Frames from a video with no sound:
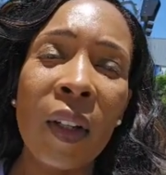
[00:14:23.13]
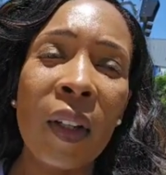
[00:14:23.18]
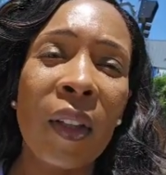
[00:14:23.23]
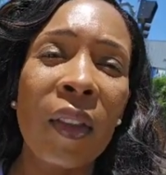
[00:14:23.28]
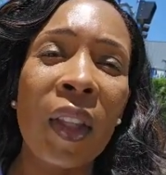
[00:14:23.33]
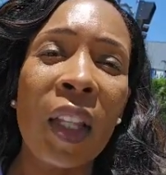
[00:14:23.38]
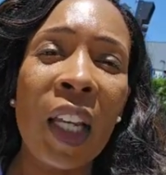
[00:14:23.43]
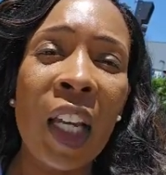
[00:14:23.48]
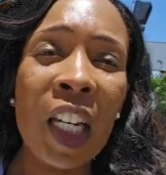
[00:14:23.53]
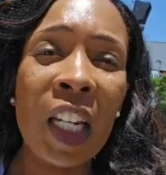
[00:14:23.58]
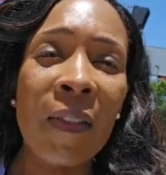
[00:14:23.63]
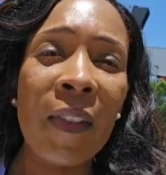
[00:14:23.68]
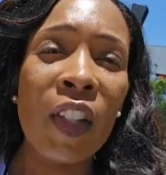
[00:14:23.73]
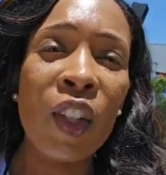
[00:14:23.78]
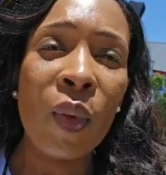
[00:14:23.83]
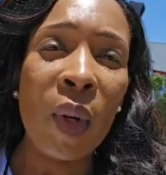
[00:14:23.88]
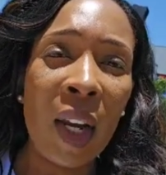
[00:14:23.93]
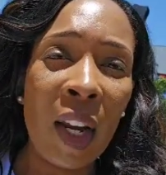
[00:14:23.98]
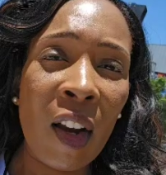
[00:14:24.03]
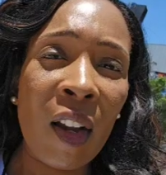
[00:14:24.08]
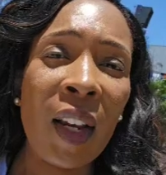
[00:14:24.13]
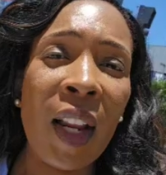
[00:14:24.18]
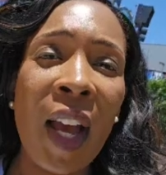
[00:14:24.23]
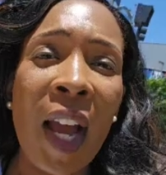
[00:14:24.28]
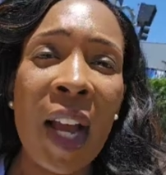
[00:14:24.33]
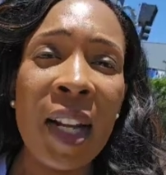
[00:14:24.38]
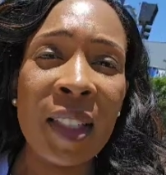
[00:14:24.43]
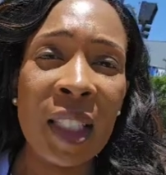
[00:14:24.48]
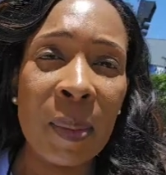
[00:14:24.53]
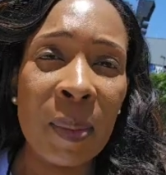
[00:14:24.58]
The individual
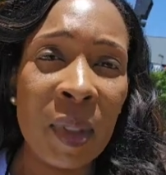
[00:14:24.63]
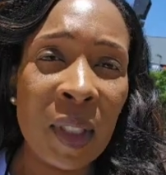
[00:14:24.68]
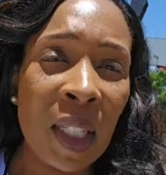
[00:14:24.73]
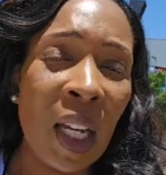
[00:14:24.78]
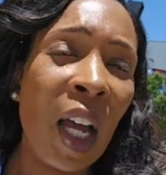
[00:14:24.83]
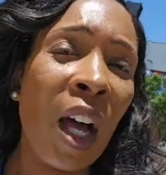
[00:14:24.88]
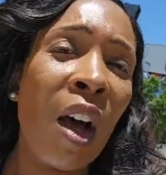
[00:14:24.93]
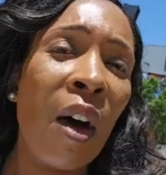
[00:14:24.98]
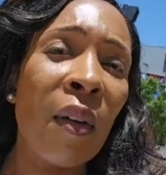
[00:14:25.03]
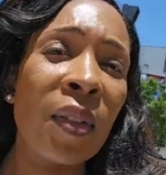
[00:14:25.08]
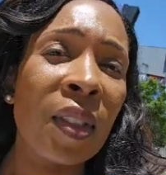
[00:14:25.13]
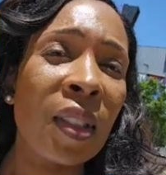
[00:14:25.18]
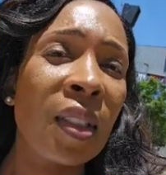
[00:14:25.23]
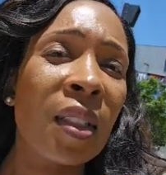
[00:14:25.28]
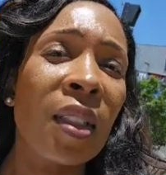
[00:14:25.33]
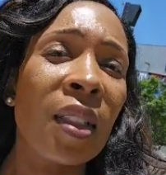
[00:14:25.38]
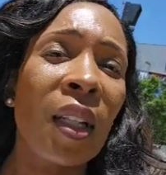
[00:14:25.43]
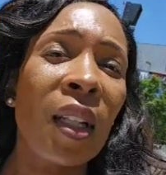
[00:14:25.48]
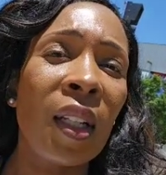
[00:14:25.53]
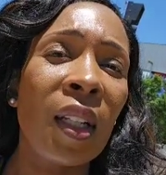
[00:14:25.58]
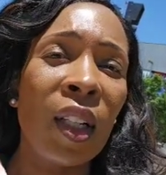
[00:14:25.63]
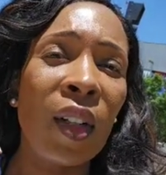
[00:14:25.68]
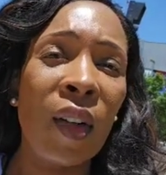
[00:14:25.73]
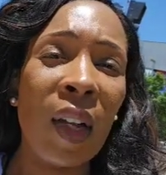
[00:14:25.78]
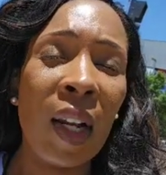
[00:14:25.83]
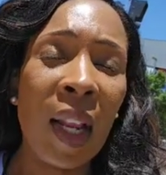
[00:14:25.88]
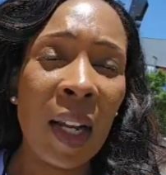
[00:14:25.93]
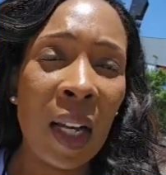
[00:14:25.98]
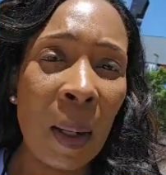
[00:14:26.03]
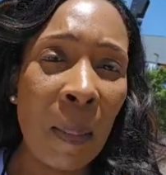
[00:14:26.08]
airlines themselves,
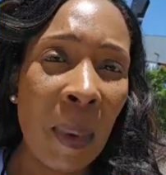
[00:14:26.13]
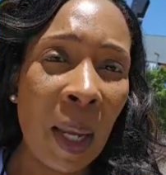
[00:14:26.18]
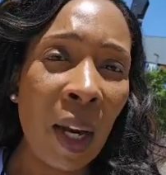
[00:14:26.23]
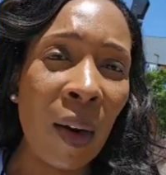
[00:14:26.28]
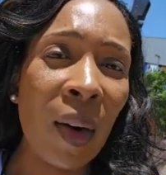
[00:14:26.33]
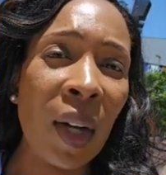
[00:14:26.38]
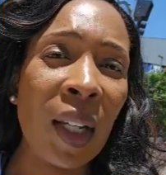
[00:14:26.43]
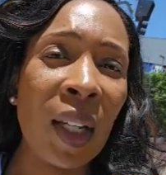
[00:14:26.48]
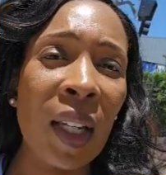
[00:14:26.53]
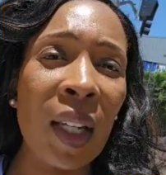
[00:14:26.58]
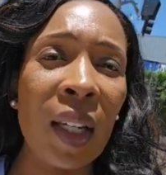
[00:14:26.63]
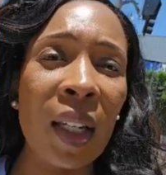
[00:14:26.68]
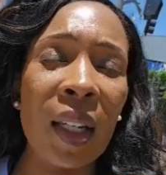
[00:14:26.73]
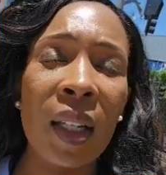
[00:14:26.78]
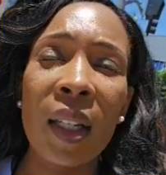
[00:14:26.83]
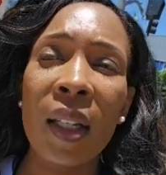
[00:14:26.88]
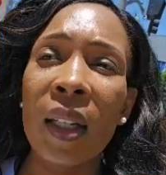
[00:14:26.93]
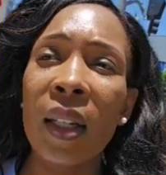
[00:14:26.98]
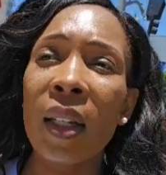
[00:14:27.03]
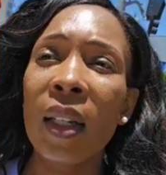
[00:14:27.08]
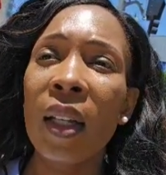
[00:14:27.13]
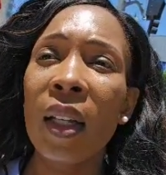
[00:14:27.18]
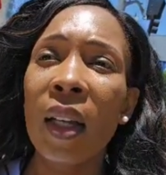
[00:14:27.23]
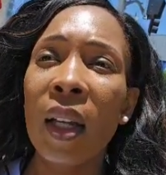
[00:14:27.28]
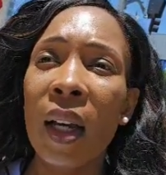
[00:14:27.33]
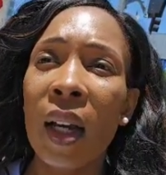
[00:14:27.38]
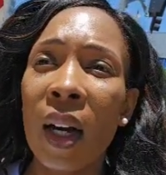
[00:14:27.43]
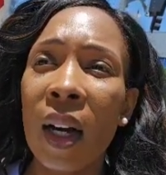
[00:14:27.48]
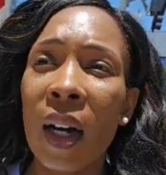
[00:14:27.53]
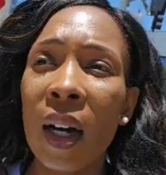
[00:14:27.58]
like American
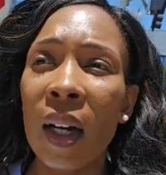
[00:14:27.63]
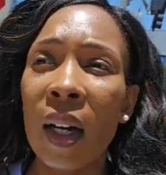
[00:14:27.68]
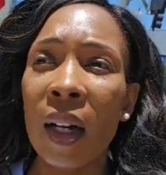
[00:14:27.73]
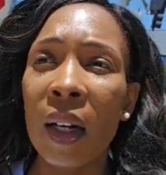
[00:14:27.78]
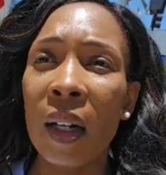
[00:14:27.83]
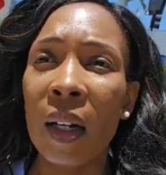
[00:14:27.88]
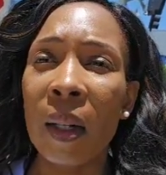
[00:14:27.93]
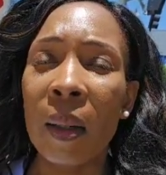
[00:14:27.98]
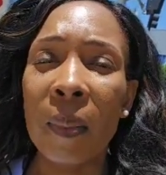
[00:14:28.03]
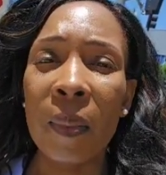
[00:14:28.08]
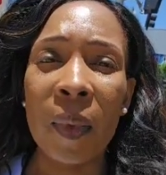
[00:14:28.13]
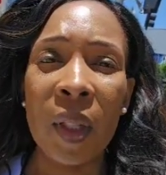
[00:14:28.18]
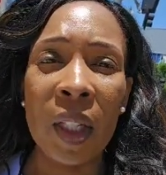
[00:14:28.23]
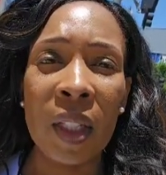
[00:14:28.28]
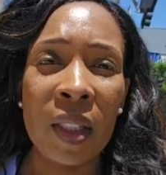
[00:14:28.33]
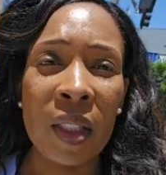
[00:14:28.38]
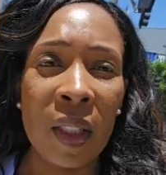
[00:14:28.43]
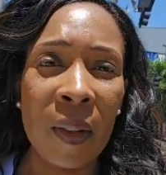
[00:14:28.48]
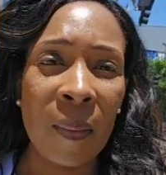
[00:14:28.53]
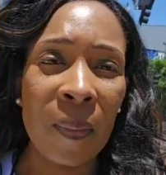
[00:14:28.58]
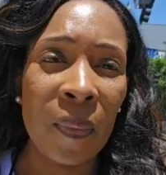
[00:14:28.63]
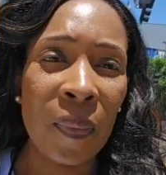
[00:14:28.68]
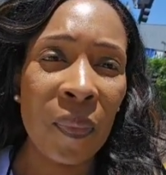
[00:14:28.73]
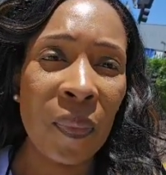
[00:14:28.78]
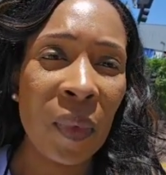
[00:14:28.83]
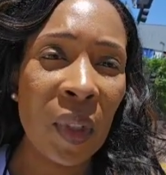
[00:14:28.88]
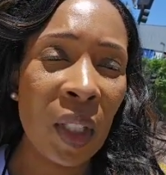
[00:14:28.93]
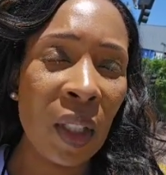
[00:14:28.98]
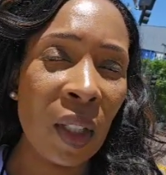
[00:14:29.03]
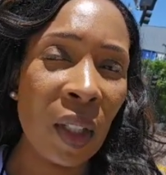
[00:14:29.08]

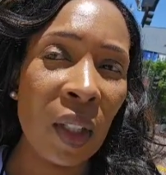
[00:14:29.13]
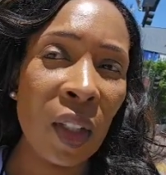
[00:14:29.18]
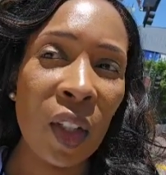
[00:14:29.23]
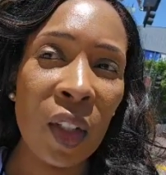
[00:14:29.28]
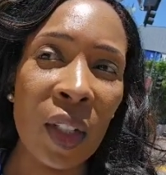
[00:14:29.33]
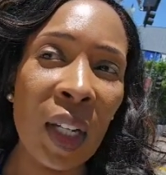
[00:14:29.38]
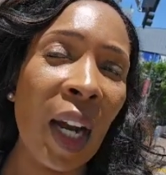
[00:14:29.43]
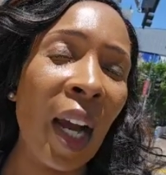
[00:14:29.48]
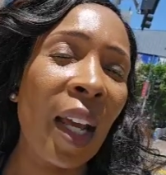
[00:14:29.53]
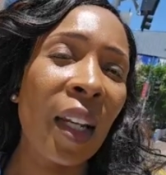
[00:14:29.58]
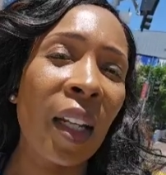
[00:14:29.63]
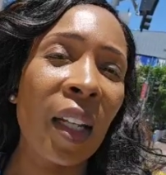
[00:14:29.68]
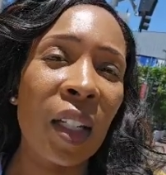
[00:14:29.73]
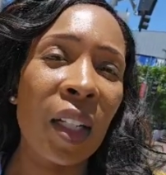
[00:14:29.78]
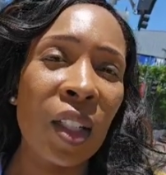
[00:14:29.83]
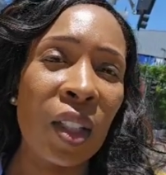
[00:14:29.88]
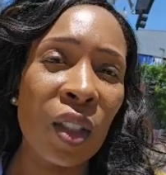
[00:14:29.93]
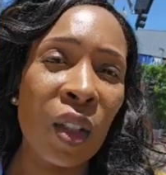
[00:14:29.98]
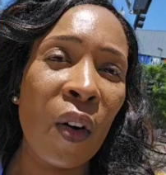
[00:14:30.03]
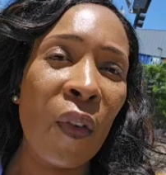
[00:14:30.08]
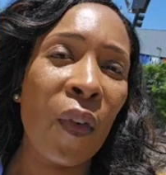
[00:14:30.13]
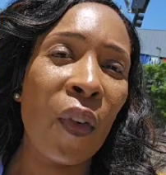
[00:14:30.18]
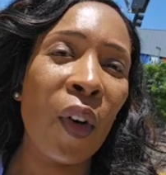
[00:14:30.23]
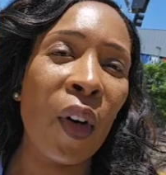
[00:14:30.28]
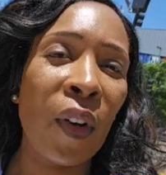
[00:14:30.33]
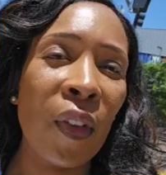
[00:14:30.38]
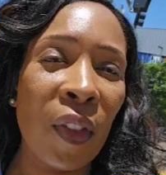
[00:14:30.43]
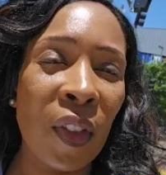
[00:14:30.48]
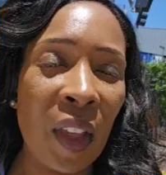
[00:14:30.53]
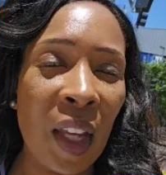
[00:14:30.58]
and United and so
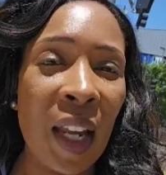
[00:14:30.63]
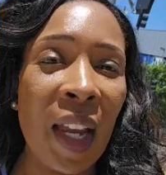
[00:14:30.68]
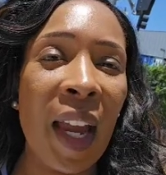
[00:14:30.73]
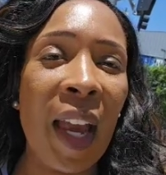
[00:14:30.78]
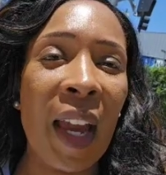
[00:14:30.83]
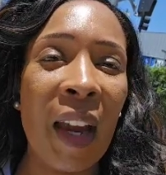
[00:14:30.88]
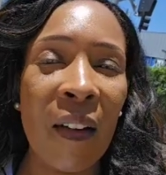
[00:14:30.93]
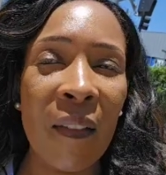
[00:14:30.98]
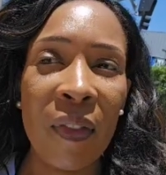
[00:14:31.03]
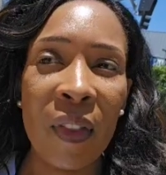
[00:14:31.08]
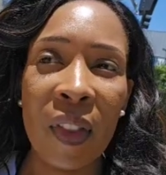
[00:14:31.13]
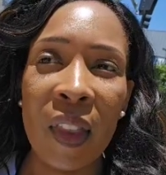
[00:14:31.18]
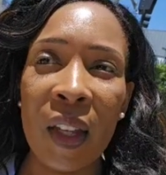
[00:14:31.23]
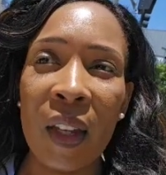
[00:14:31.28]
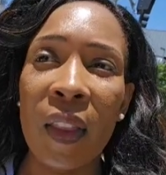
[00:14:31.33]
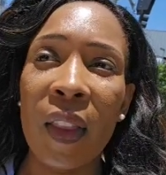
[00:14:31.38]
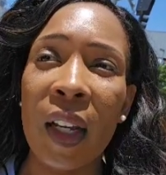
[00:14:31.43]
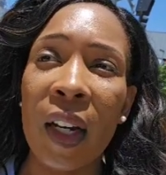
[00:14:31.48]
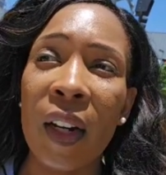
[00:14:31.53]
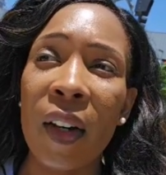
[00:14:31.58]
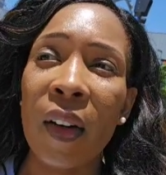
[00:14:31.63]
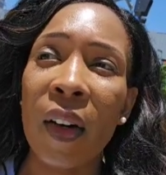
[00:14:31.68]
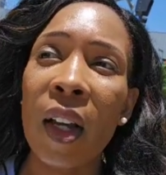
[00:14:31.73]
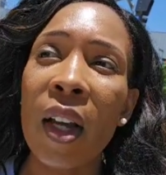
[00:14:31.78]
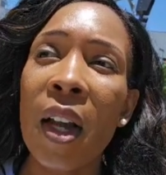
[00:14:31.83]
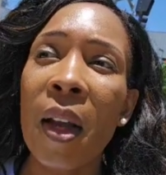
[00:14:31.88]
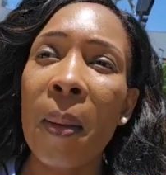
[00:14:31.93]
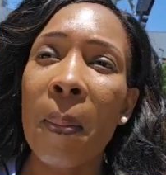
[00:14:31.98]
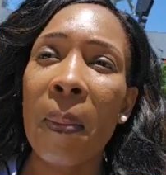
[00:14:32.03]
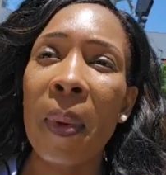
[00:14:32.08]
forth, they're
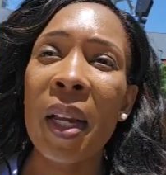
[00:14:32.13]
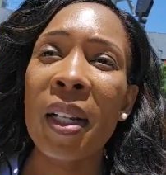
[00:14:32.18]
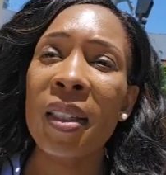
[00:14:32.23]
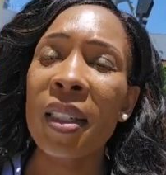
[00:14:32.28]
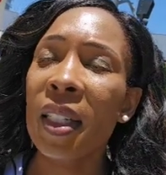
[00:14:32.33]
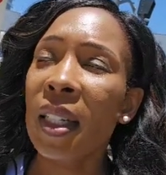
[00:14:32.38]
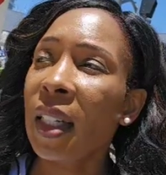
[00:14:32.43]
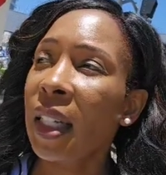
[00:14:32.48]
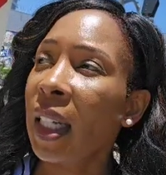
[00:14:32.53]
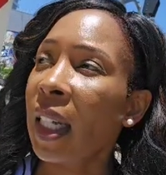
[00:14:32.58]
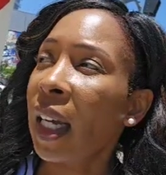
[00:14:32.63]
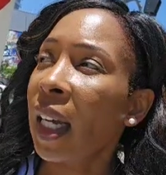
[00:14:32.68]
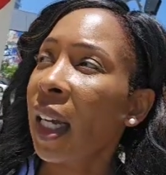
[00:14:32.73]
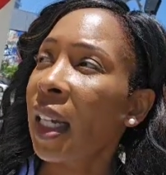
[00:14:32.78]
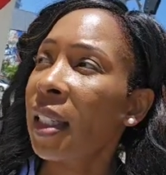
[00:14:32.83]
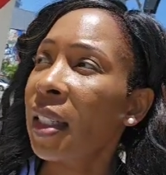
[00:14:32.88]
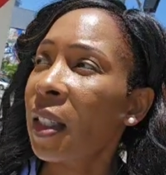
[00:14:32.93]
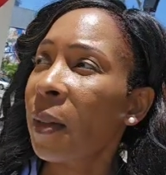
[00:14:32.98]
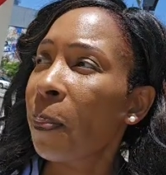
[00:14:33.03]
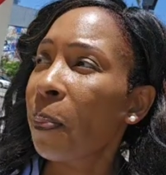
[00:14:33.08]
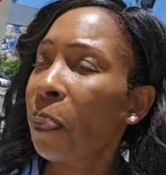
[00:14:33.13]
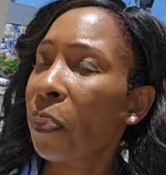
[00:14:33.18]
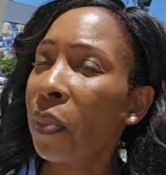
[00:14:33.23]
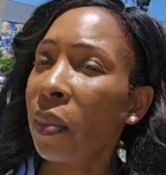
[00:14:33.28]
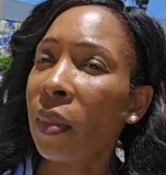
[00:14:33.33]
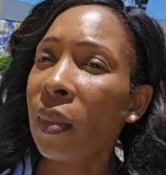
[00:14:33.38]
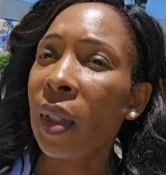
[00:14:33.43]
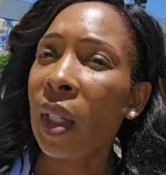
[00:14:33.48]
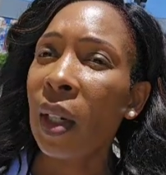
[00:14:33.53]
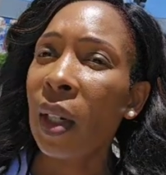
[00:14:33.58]
basically, I guess,
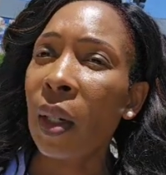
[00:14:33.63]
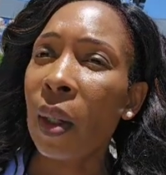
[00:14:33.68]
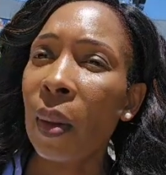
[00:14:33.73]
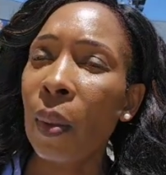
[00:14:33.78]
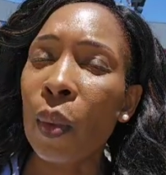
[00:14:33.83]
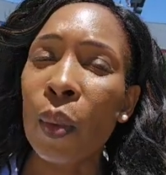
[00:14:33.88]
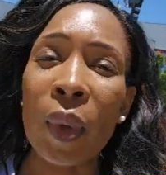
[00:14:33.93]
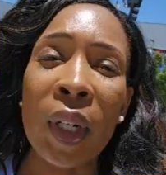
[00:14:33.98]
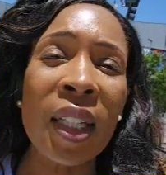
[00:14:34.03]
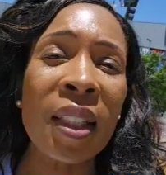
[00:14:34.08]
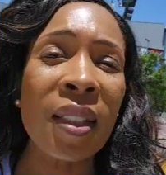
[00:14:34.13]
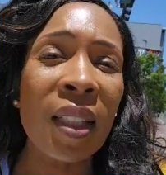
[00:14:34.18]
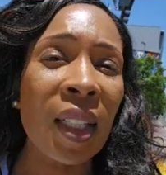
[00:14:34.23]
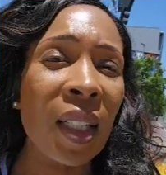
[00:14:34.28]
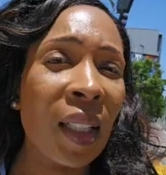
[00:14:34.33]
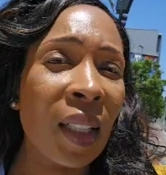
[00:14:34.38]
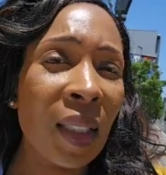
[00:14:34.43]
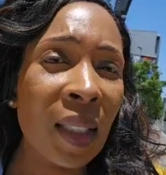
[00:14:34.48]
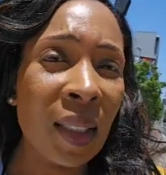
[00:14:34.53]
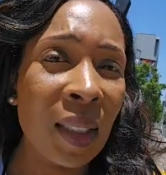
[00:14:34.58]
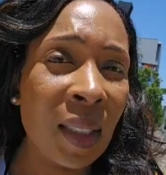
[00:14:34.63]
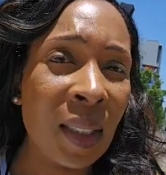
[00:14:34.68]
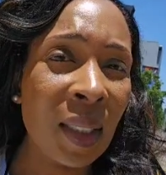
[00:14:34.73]
renting.